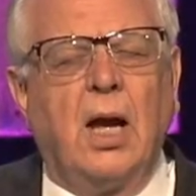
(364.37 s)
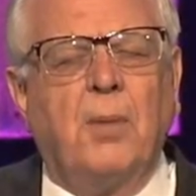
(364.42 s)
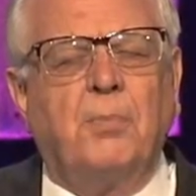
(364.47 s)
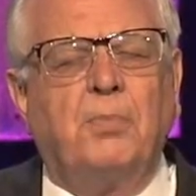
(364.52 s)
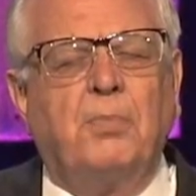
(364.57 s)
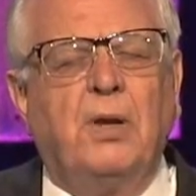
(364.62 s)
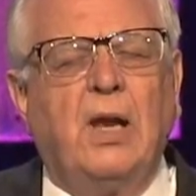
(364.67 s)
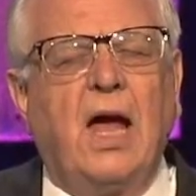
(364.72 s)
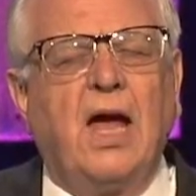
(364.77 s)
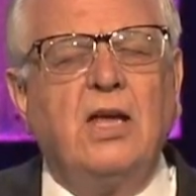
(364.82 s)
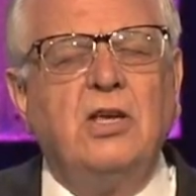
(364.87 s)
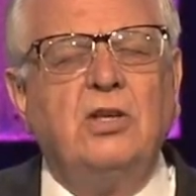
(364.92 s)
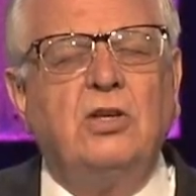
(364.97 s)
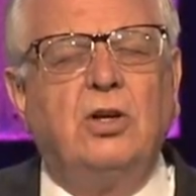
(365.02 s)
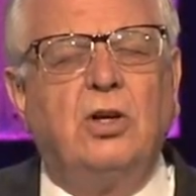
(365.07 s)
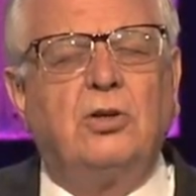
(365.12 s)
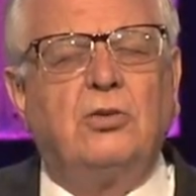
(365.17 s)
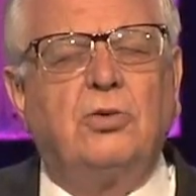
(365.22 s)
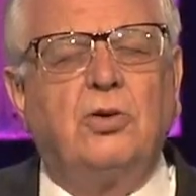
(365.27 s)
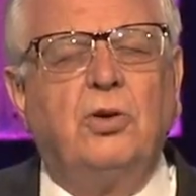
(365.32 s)
Apply
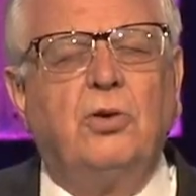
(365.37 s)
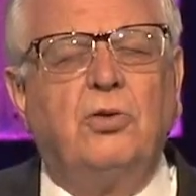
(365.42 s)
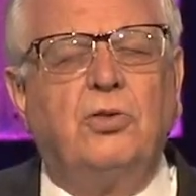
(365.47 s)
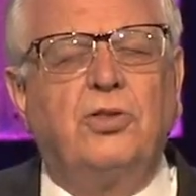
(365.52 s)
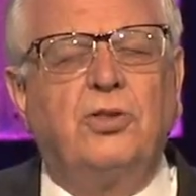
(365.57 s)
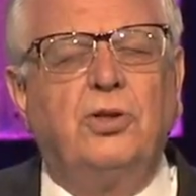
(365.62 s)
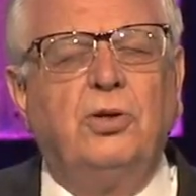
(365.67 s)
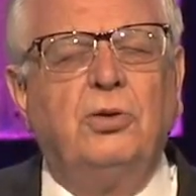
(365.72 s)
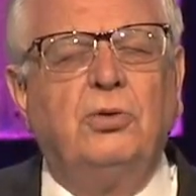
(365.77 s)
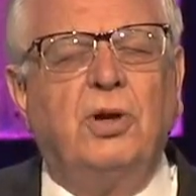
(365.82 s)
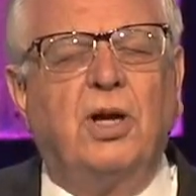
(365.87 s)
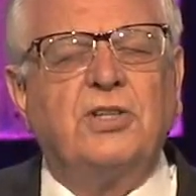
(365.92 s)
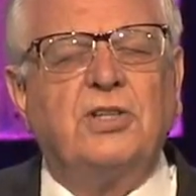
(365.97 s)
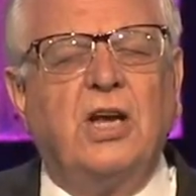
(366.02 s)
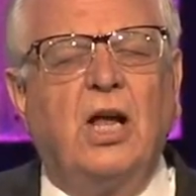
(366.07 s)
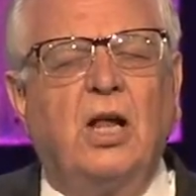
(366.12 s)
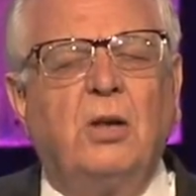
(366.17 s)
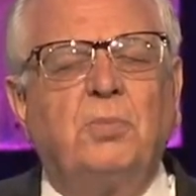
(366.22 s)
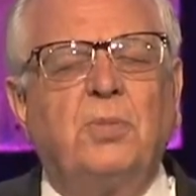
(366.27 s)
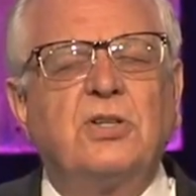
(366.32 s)
your truth to
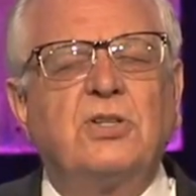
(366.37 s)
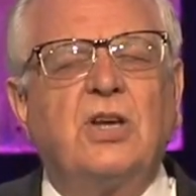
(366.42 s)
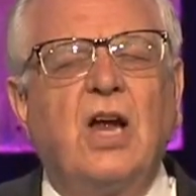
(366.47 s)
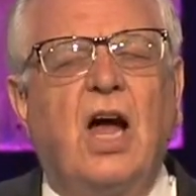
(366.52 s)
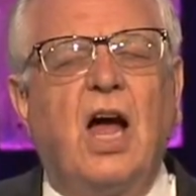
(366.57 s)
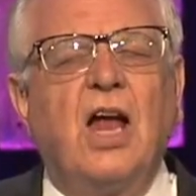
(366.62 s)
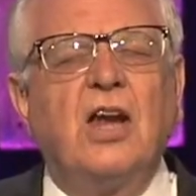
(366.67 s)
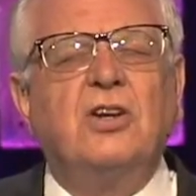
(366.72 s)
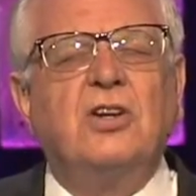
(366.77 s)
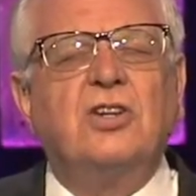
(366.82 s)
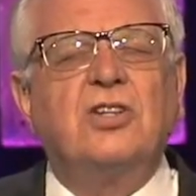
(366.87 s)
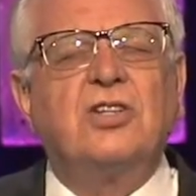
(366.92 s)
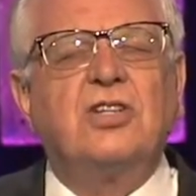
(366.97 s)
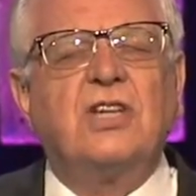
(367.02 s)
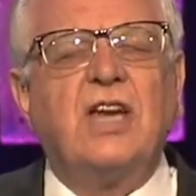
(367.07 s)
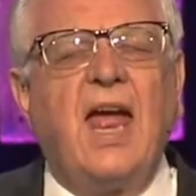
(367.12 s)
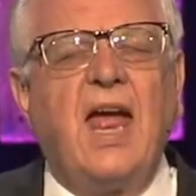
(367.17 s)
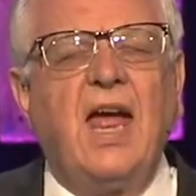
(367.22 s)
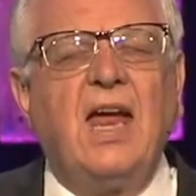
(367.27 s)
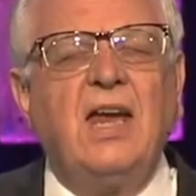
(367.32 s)
us. Help us to
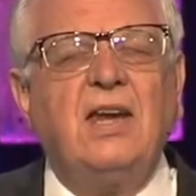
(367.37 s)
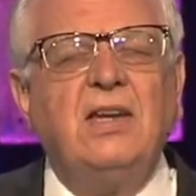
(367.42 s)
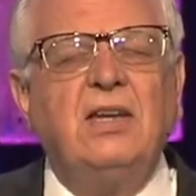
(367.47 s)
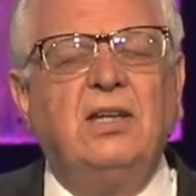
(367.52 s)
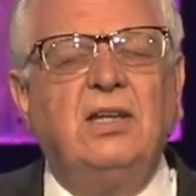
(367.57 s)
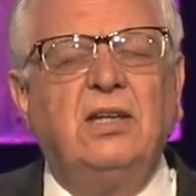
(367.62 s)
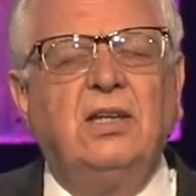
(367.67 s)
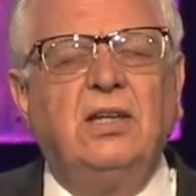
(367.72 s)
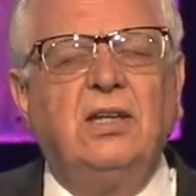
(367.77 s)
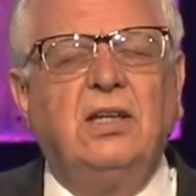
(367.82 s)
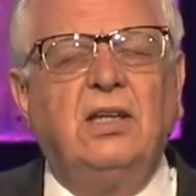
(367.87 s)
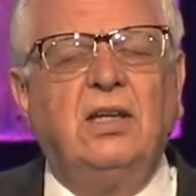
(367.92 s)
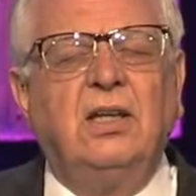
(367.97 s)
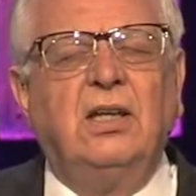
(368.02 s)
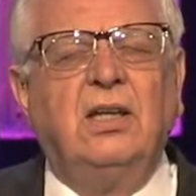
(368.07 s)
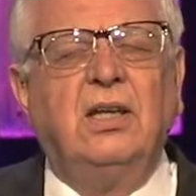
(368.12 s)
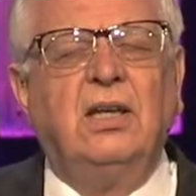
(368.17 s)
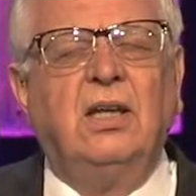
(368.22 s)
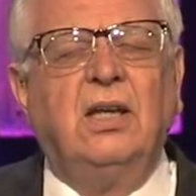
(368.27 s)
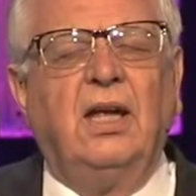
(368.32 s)
understand
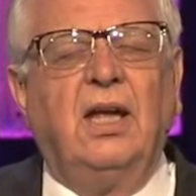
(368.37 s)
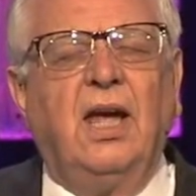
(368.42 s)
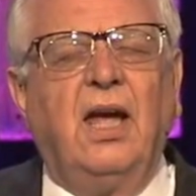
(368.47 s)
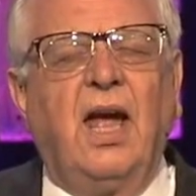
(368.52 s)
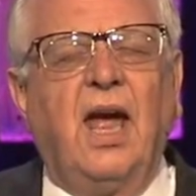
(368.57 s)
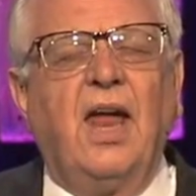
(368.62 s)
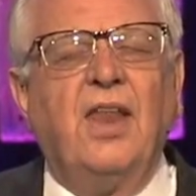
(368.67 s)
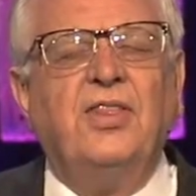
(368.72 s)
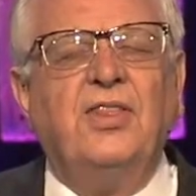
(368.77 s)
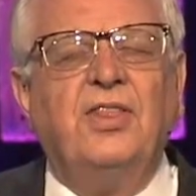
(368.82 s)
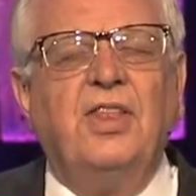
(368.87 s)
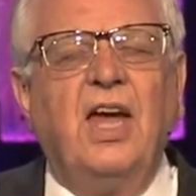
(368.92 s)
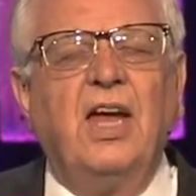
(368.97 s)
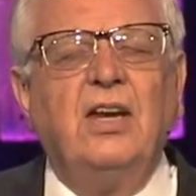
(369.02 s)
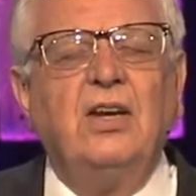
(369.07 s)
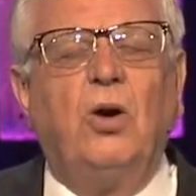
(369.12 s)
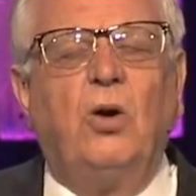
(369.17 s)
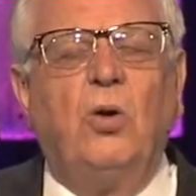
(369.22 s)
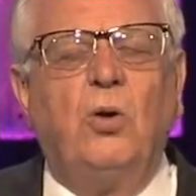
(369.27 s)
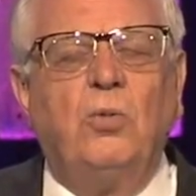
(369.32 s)
and
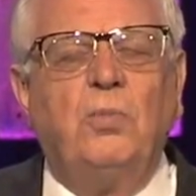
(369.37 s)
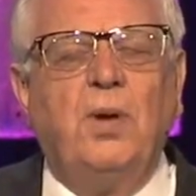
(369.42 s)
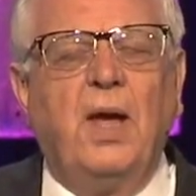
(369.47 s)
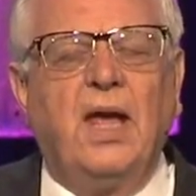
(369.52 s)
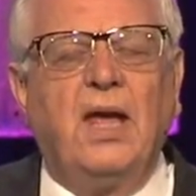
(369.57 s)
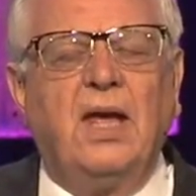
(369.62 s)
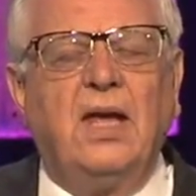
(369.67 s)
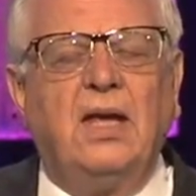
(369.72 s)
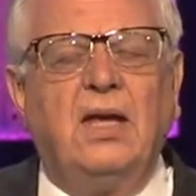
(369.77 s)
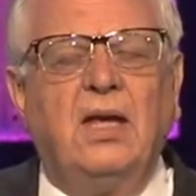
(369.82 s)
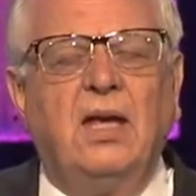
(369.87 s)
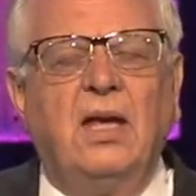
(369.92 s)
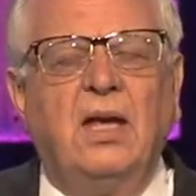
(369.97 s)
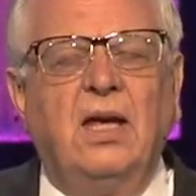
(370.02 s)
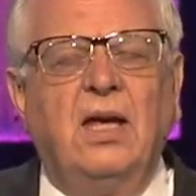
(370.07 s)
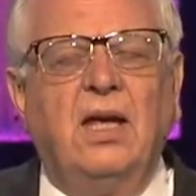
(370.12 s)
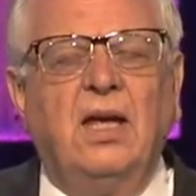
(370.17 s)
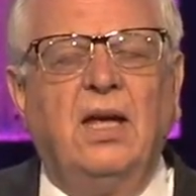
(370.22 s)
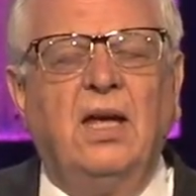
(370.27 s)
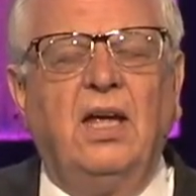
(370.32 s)
then obey.
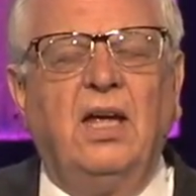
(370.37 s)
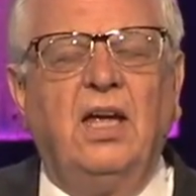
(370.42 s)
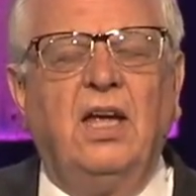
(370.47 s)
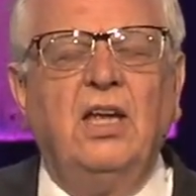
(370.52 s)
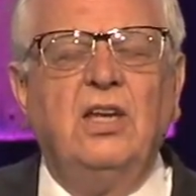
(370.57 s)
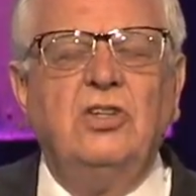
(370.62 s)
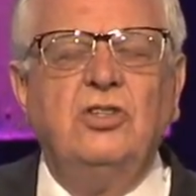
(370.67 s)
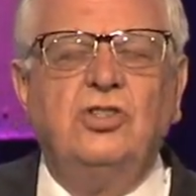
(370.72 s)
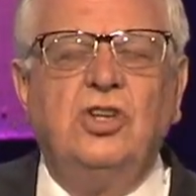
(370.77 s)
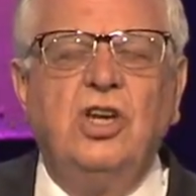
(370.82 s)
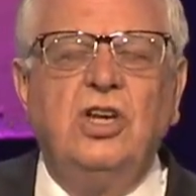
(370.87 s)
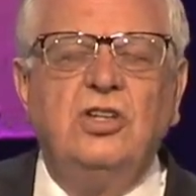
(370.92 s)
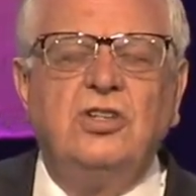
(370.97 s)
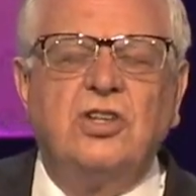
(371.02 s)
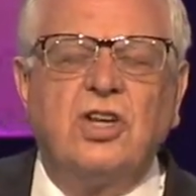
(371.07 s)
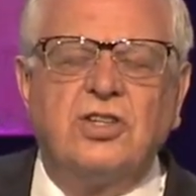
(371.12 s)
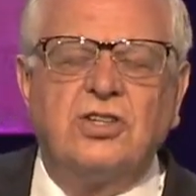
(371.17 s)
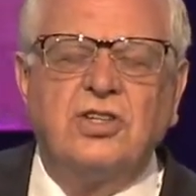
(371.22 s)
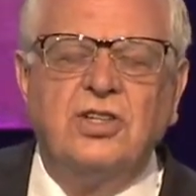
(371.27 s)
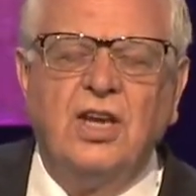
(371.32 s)
In
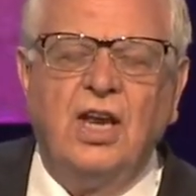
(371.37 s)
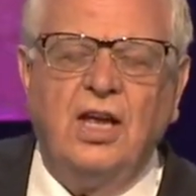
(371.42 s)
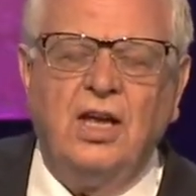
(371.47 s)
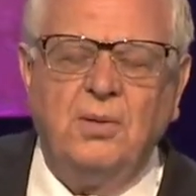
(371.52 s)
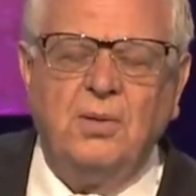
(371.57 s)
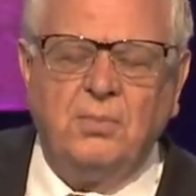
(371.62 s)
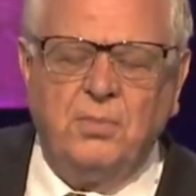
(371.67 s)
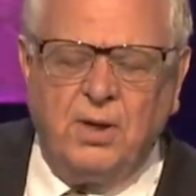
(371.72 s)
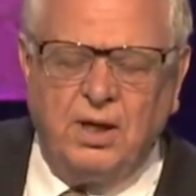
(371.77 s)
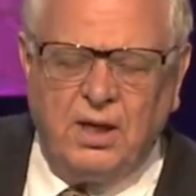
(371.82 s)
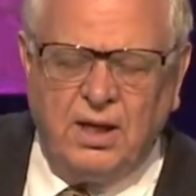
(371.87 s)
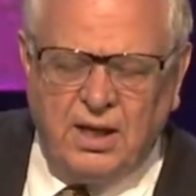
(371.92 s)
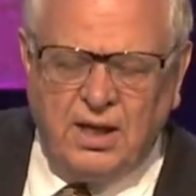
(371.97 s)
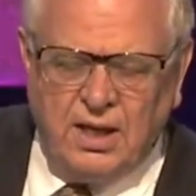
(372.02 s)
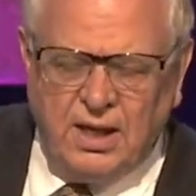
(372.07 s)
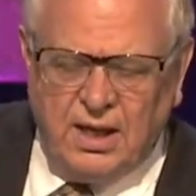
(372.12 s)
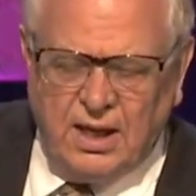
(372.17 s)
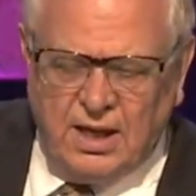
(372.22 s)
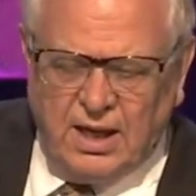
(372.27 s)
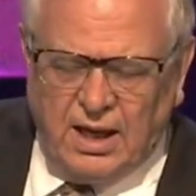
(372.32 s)
Jesus' name,
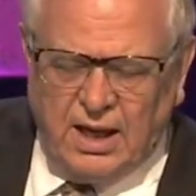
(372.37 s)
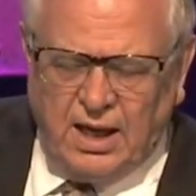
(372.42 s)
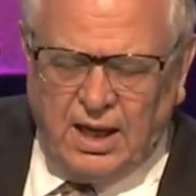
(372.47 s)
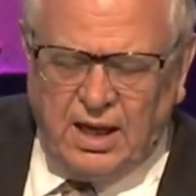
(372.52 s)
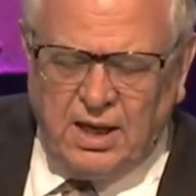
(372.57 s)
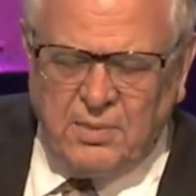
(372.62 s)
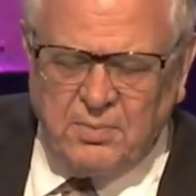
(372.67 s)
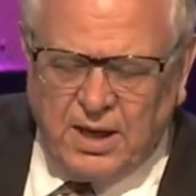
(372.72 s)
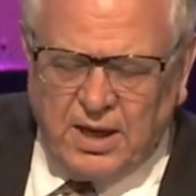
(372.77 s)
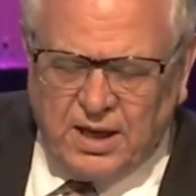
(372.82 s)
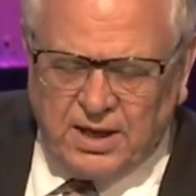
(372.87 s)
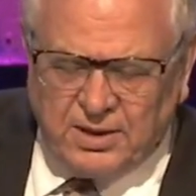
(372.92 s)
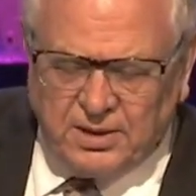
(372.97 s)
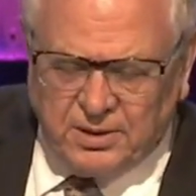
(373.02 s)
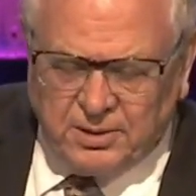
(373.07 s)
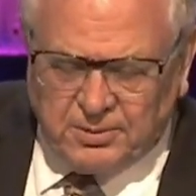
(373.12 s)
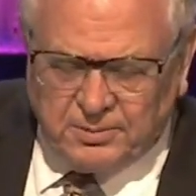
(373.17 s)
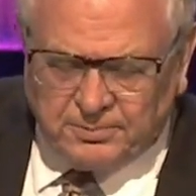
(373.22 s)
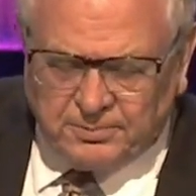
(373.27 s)
amen.